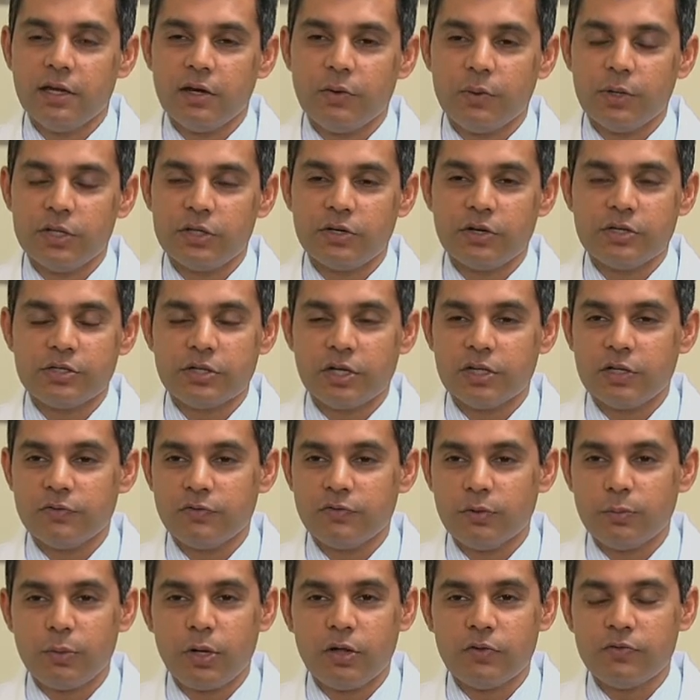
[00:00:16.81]
whether it's on the
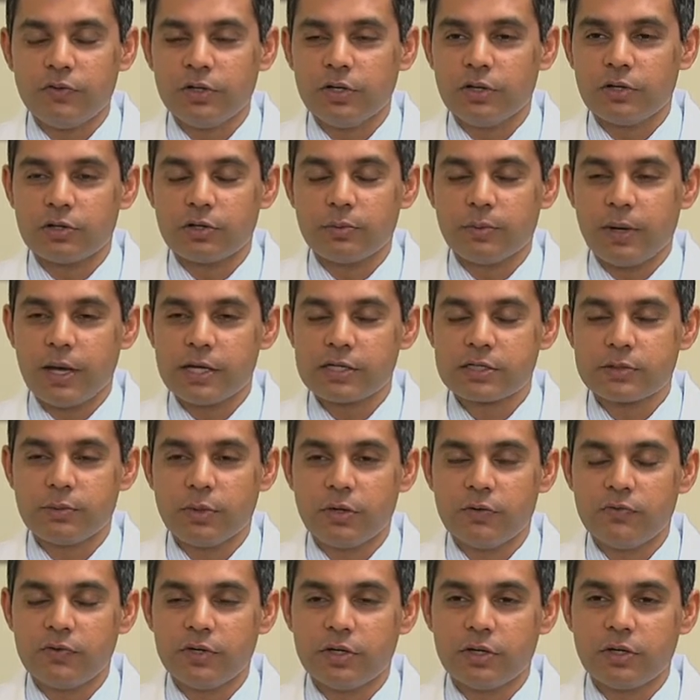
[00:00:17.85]
football field or the
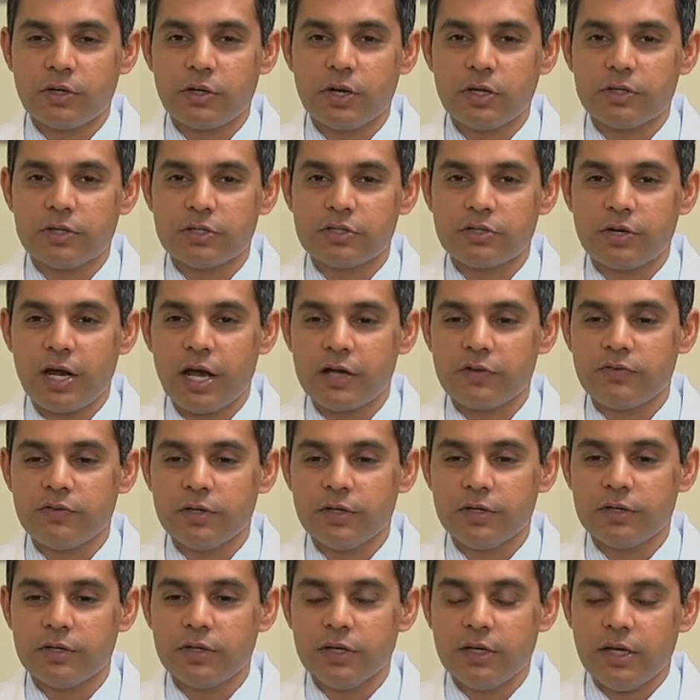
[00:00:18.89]
basketball field or on the track field.